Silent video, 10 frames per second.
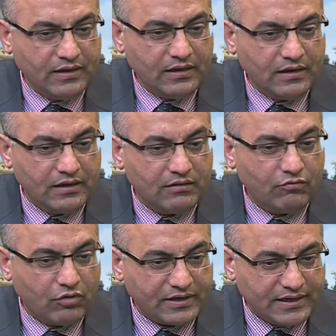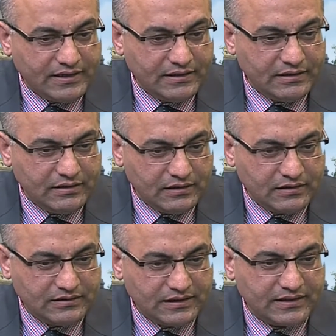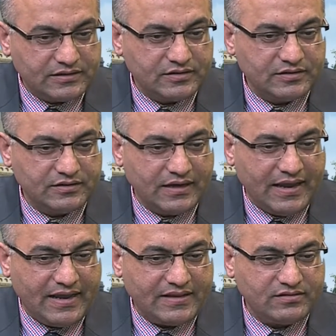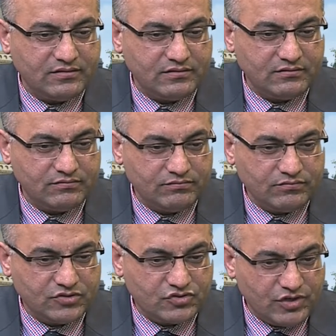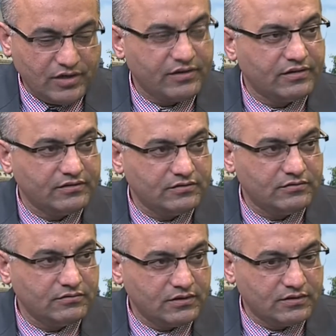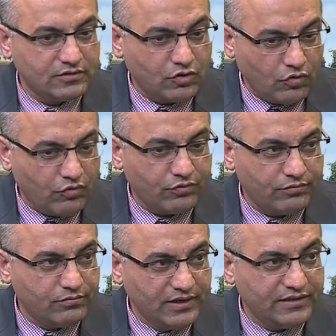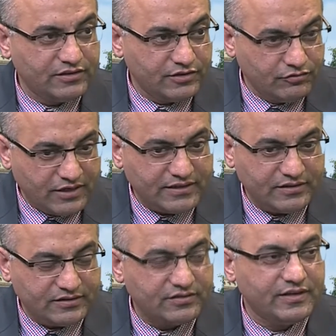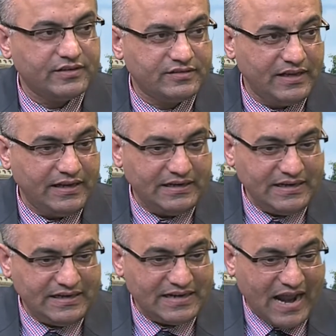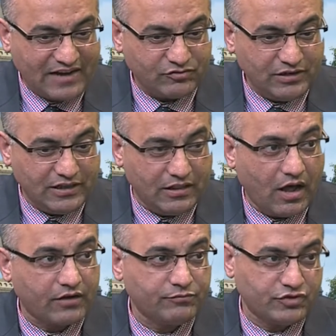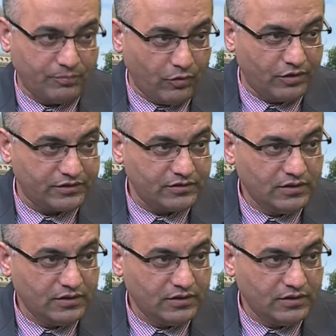What I learned that as children grow in the United States, they need actually a lot of support,